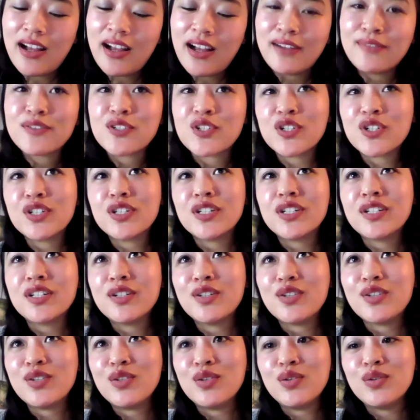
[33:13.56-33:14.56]

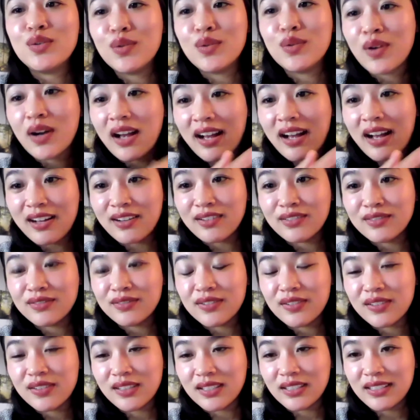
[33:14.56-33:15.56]
after you have
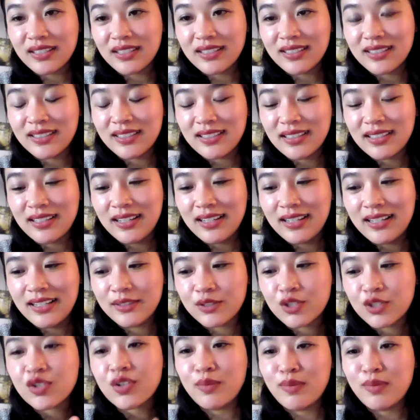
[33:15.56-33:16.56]
the
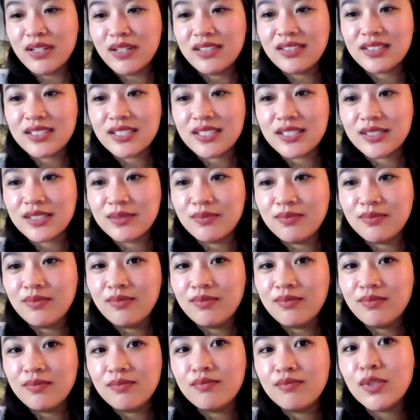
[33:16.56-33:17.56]
treatment,
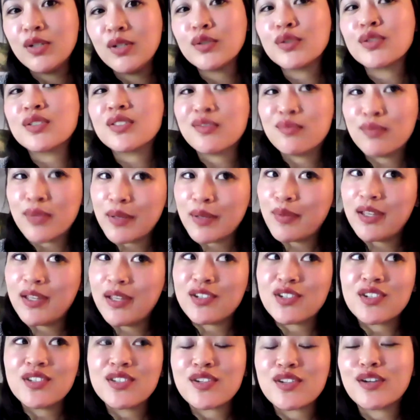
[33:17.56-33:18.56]
most of my
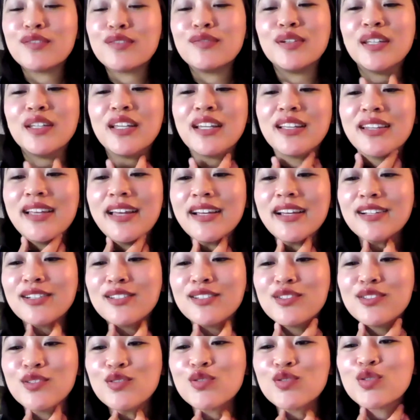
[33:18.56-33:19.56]
patients are feeling like
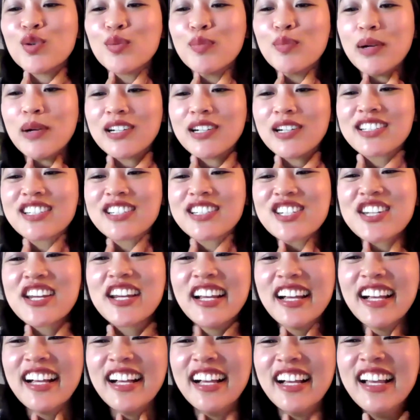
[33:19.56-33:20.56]
so
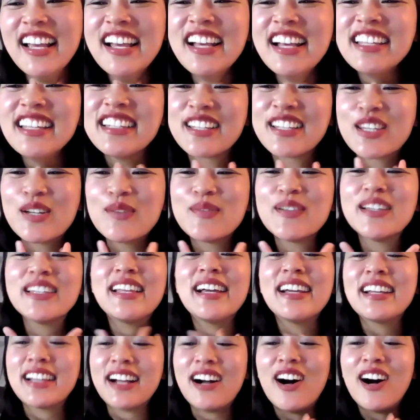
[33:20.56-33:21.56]
parched. Like they'll be
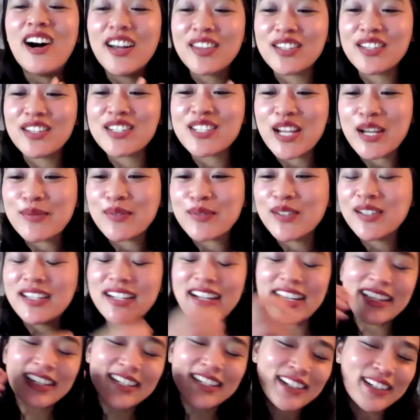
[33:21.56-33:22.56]
like on the table
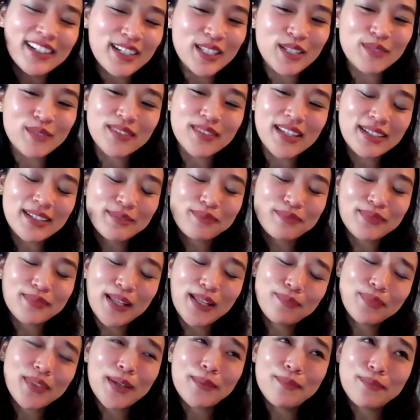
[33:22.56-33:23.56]
and I can hear them like
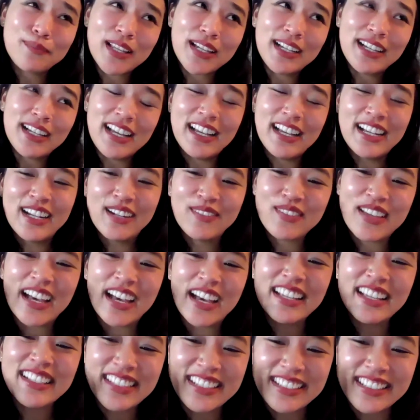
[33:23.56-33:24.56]
I'm
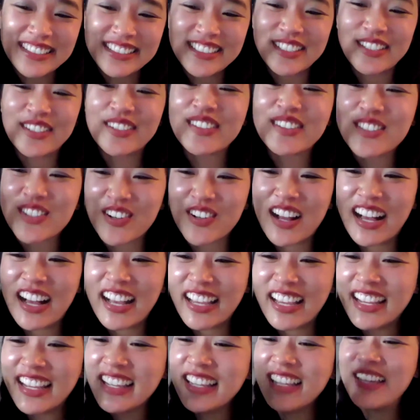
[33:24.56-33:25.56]
like so
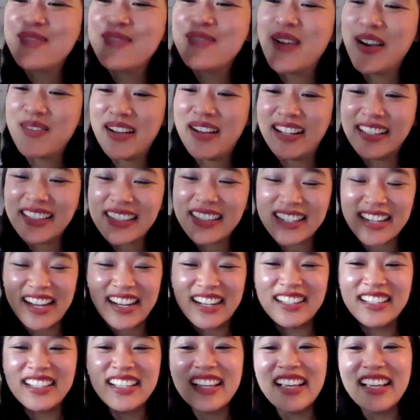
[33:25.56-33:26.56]
dry in my mouth
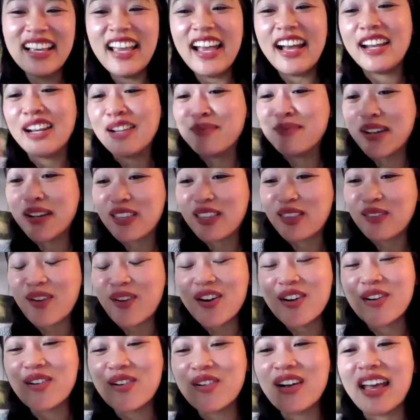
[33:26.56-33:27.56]
now and in my
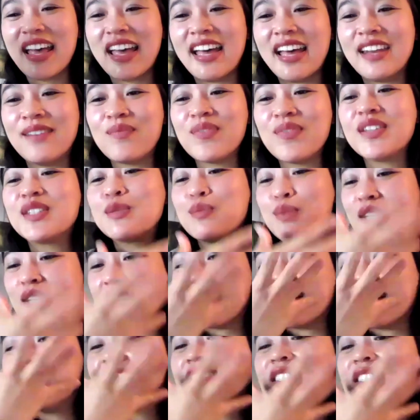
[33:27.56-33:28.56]
throat. And it's
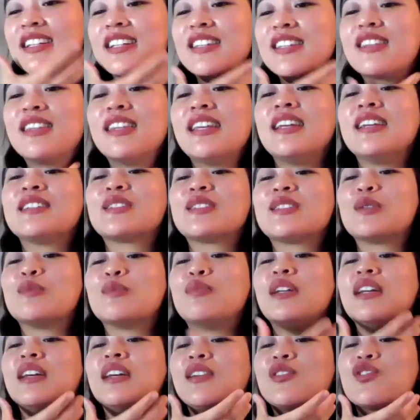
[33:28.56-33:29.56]
because like things are
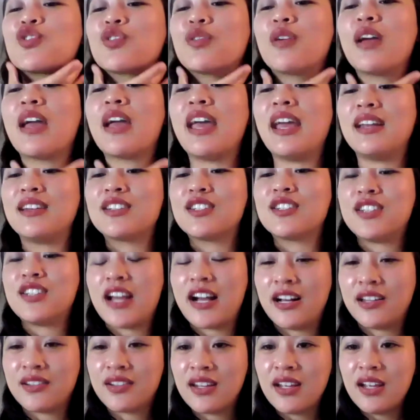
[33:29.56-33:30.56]
being drained
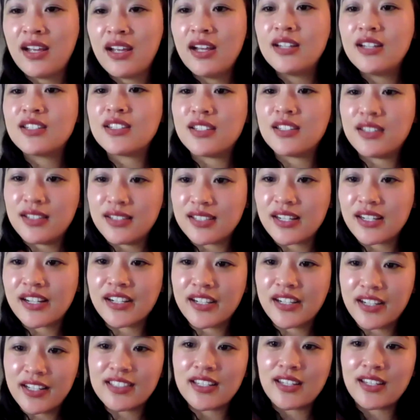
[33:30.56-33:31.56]
down to these
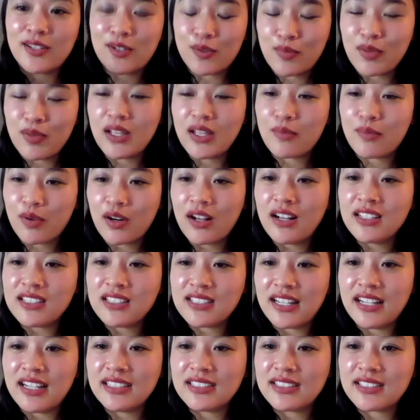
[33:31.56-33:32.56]
areas that they're being
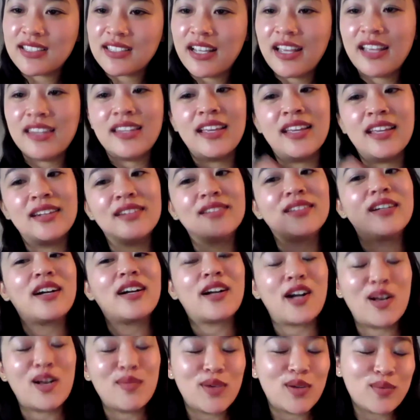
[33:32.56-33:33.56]
processed. And then a
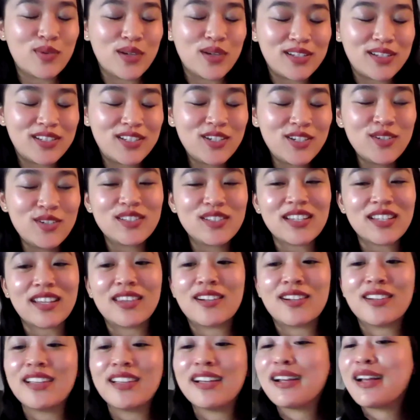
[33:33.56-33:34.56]
common one too is
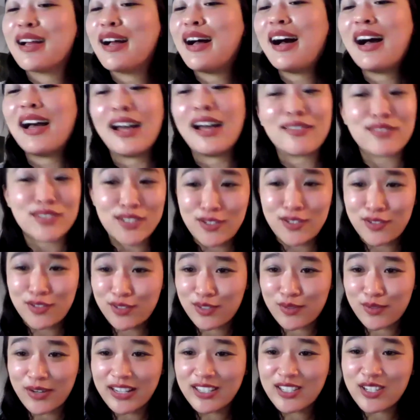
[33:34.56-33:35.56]
like they're like, I have to
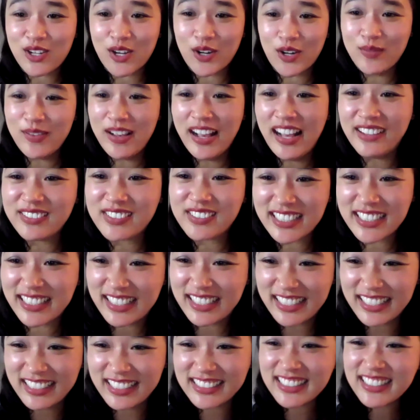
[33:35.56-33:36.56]
use the restroom after
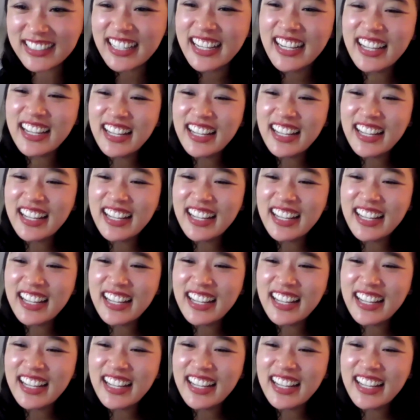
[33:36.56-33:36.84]
this.